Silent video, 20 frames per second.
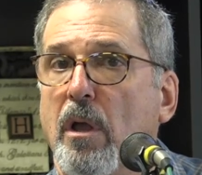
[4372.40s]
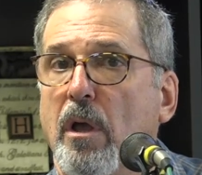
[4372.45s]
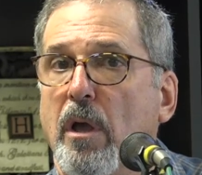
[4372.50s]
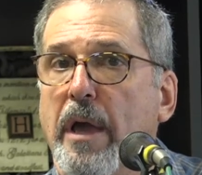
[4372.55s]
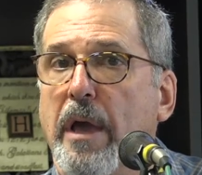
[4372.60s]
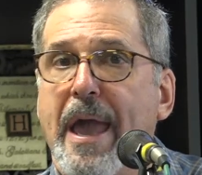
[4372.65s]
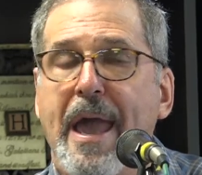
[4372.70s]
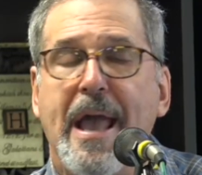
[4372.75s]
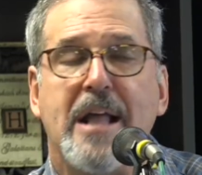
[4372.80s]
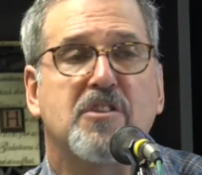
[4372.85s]

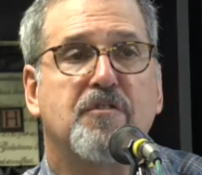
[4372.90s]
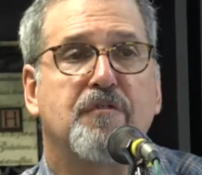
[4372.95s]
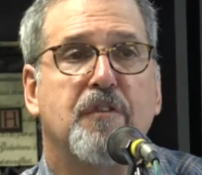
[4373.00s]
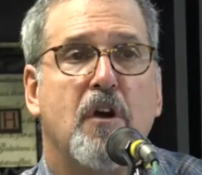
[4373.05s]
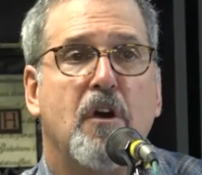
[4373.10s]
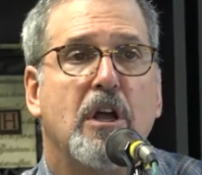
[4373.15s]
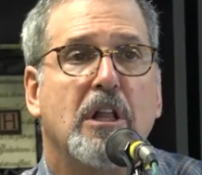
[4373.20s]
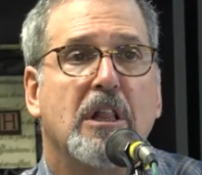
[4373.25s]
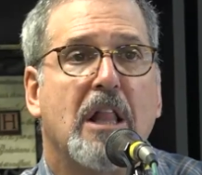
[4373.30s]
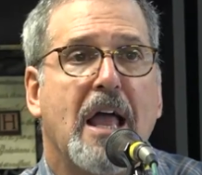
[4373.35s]
it's very
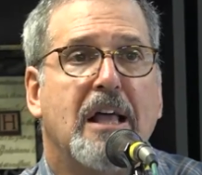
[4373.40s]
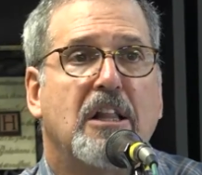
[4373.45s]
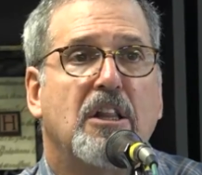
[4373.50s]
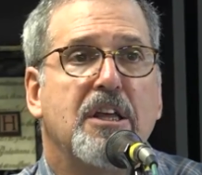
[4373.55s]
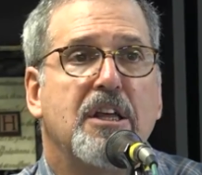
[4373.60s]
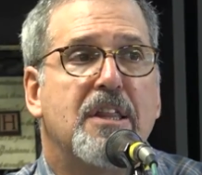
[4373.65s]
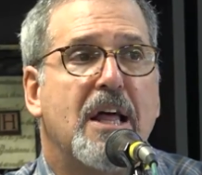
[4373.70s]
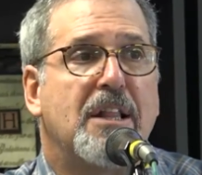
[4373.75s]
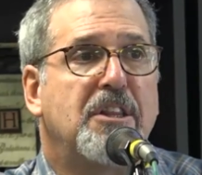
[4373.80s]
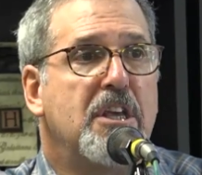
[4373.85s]
likely
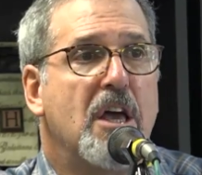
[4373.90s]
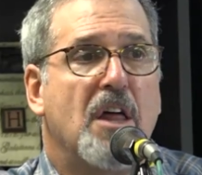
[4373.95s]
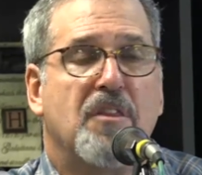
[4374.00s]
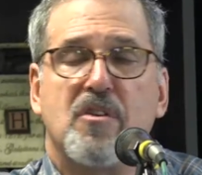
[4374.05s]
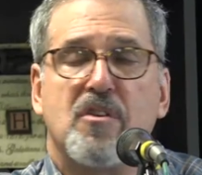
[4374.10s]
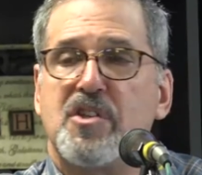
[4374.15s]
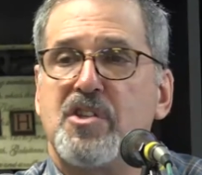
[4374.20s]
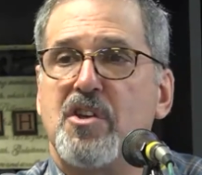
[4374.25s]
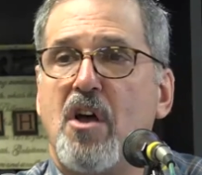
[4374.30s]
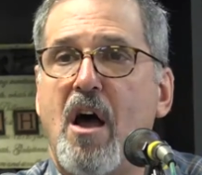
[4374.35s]
that the other
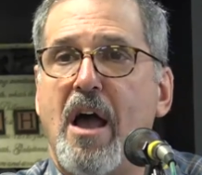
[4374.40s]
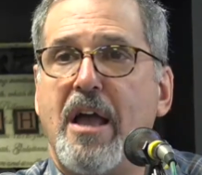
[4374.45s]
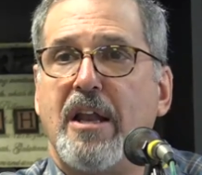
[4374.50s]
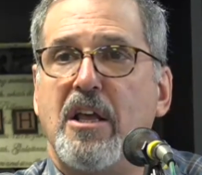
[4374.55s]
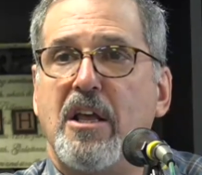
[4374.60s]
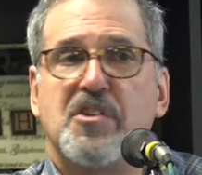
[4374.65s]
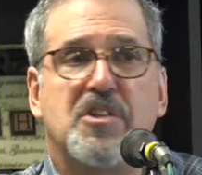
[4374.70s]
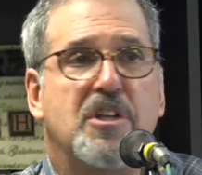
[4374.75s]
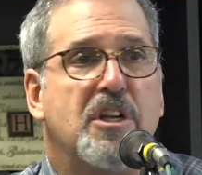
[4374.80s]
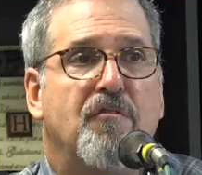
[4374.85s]
side
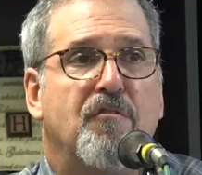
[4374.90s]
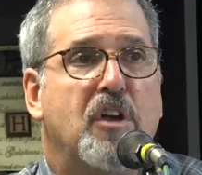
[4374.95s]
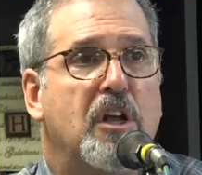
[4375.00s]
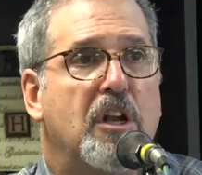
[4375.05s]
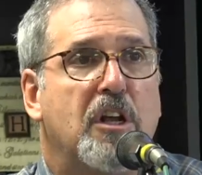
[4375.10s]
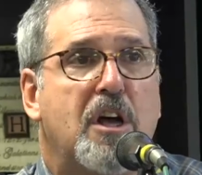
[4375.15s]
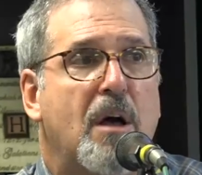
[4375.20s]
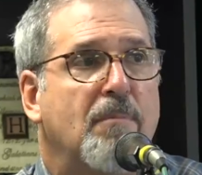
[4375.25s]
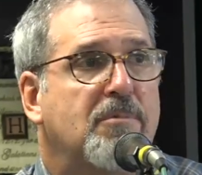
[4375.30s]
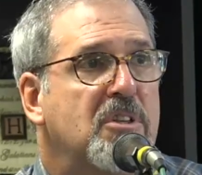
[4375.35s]
isn't even going to
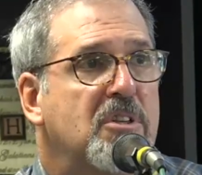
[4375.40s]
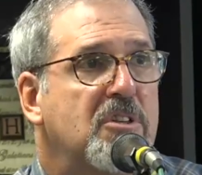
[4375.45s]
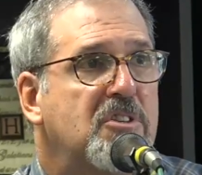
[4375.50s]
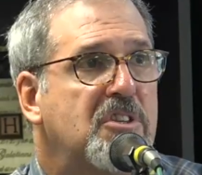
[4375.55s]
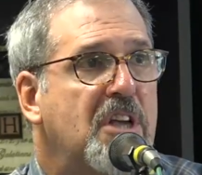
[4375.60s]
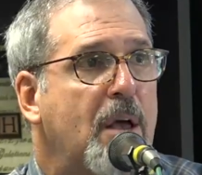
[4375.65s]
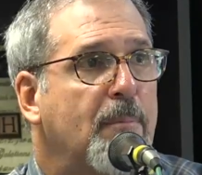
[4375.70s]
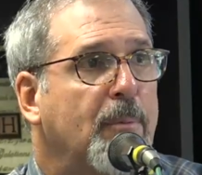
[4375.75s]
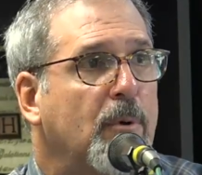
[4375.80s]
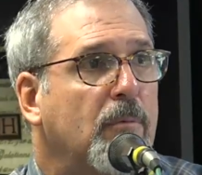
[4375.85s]
come to the
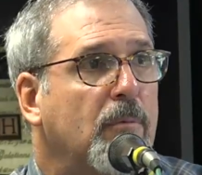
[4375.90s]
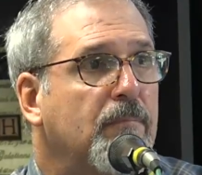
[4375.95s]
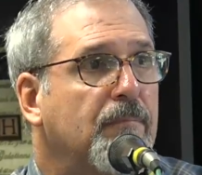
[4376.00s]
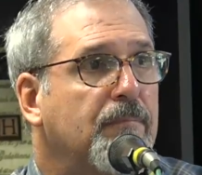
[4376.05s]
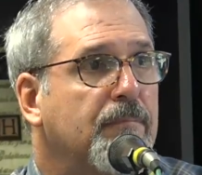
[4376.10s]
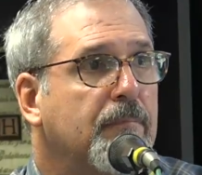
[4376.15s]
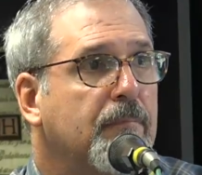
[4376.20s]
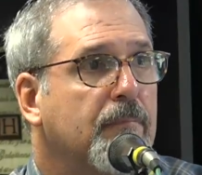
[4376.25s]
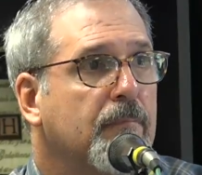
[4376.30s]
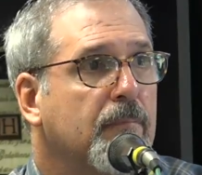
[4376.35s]
table.
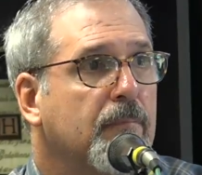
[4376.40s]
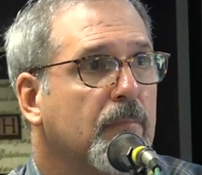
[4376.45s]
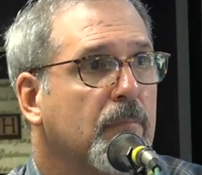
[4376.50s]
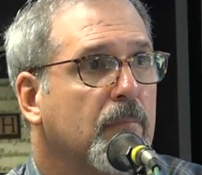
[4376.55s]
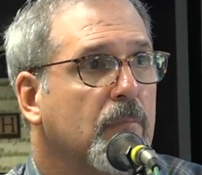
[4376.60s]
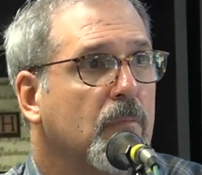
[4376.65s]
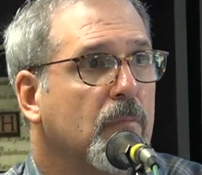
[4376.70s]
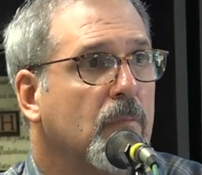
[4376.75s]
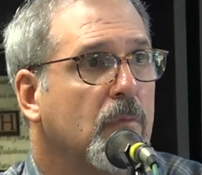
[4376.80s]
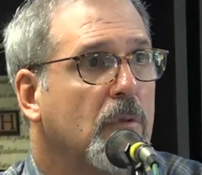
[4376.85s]

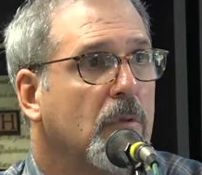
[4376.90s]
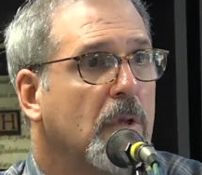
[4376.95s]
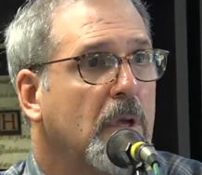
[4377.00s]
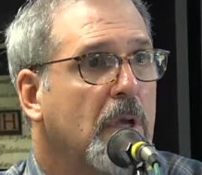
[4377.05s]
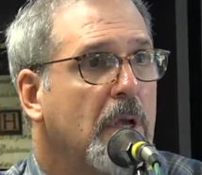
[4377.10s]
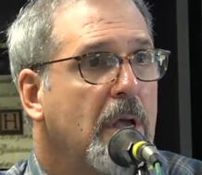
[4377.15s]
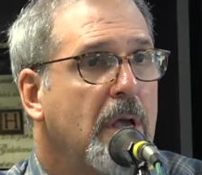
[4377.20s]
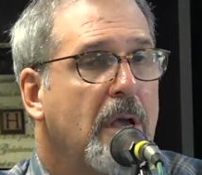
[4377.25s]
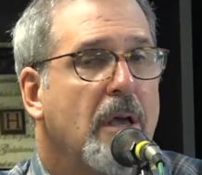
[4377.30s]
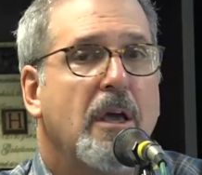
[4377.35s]

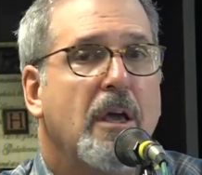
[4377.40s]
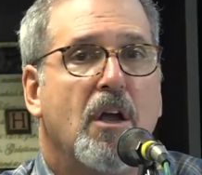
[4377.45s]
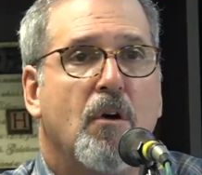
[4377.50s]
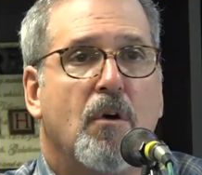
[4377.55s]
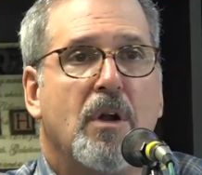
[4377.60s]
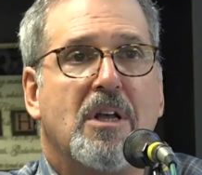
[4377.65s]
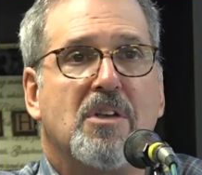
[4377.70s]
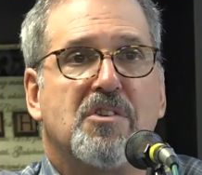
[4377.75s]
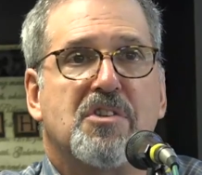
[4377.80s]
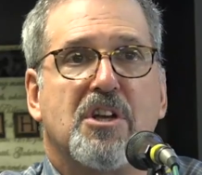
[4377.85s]
Here it
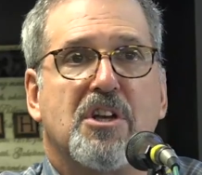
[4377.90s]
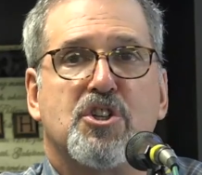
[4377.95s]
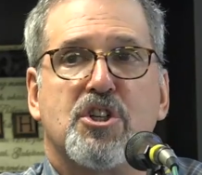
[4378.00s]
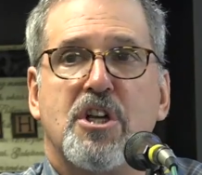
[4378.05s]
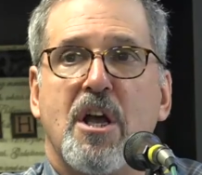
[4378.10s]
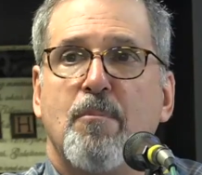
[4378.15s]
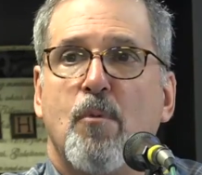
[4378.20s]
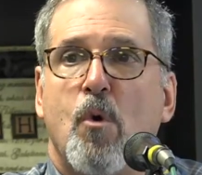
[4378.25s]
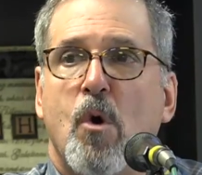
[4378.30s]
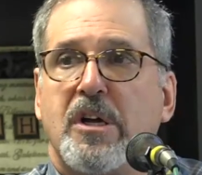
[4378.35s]
is, Hashem
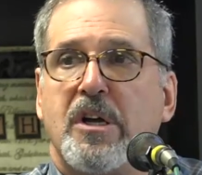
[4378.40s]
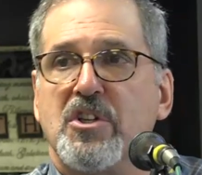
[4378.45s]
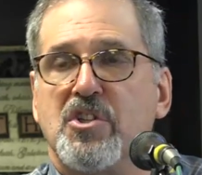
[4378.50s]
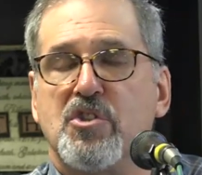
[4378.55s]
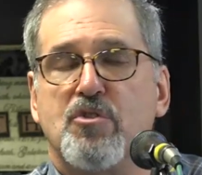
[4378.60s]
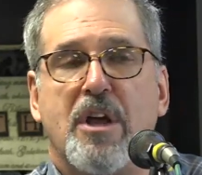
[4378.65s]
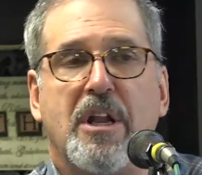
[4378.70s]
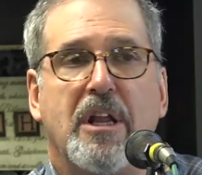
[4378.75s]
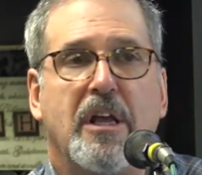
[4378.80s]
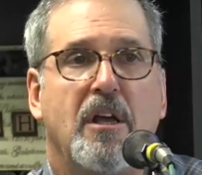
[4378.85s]

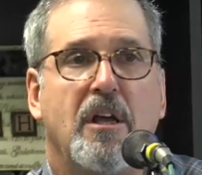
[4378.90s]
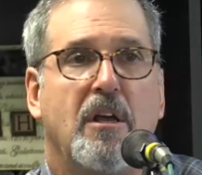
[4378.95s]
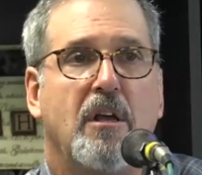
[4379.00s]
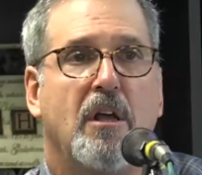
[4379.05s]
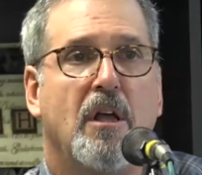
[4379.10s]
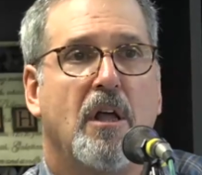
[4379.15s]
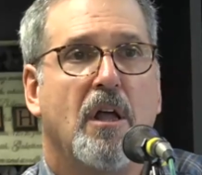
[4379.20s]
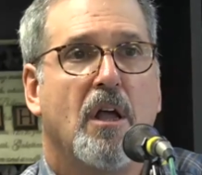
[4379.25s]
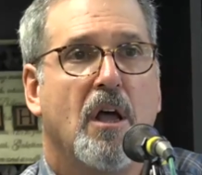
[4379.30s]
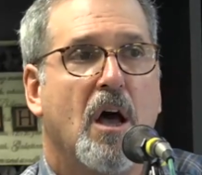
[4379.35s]
orchestrating
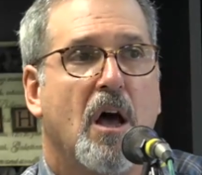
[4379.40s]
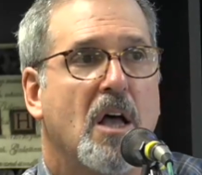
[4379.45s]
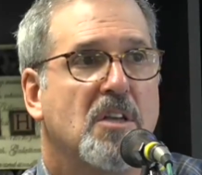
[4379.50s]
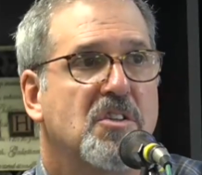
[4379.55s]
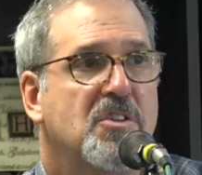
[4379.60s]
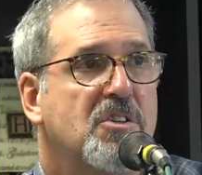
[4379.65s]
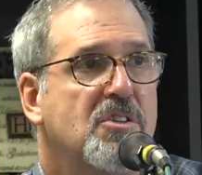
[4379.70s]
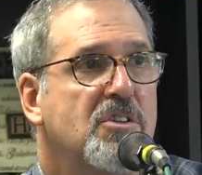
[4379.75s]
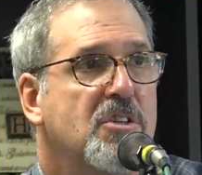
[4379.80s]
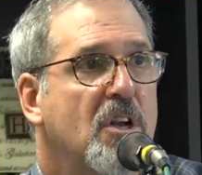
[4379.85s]

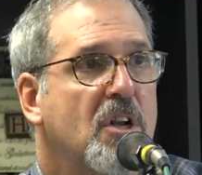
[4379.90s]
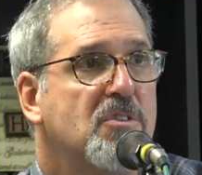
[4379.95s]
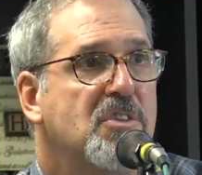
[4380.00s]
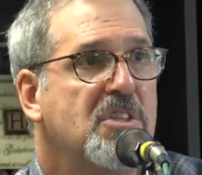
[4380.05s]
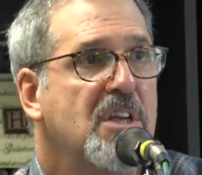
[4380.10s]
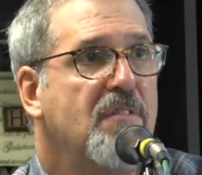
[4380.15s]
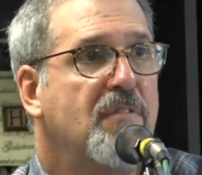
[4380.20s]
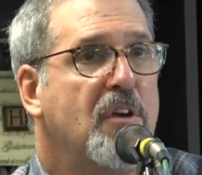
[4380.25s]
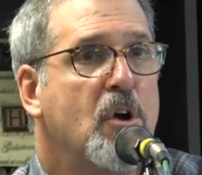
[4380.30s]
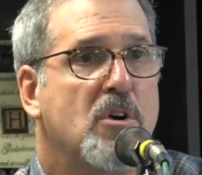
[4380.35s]
us,
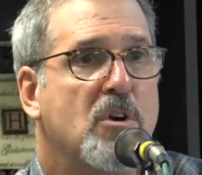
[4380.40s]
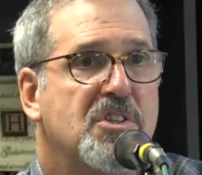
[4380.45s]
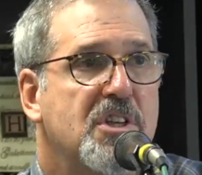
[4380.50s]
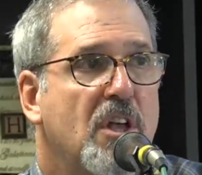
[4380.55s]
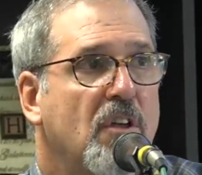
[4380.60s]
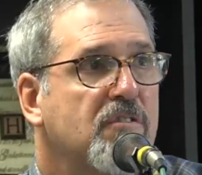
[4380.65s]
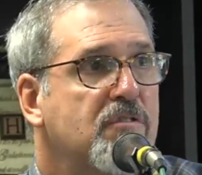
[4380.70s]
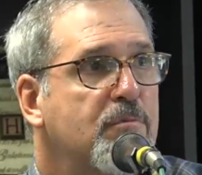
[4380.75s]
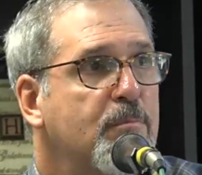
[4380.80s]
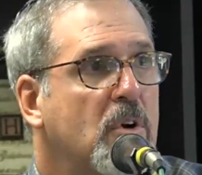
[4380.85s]
saving ourselves
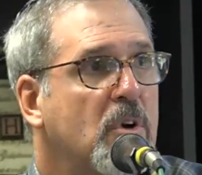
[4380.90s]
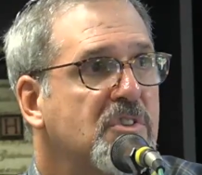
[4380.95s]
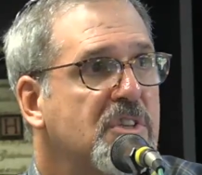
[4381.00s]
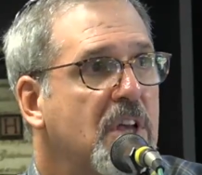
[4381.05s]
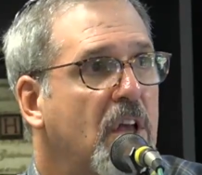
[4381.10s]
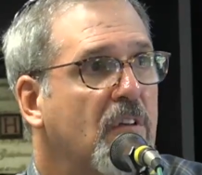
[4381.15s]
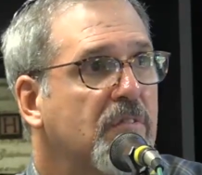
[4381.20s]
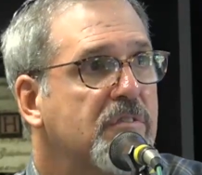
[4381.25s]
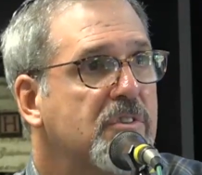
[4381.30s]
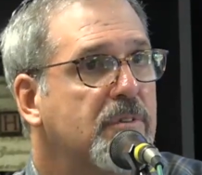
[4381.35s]
from
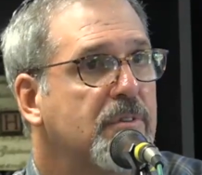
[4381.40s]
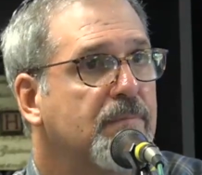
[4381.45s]
ourselves.